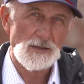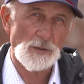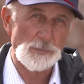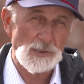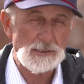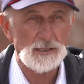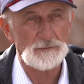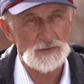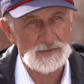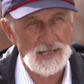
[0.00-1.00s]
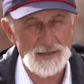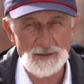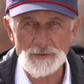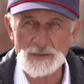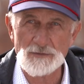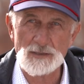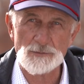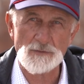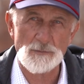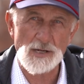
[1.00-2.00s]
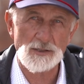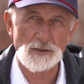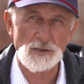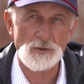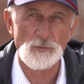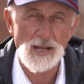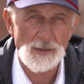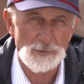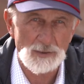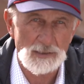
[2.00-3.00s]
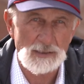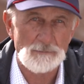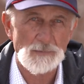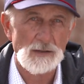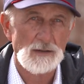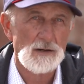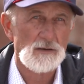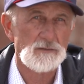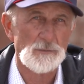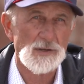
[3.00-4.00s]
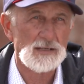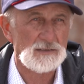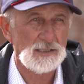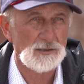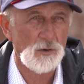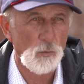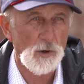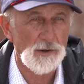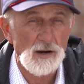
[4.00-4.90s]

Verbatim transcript: The build-out of the town, the development of the mine occurred rapidly from 1901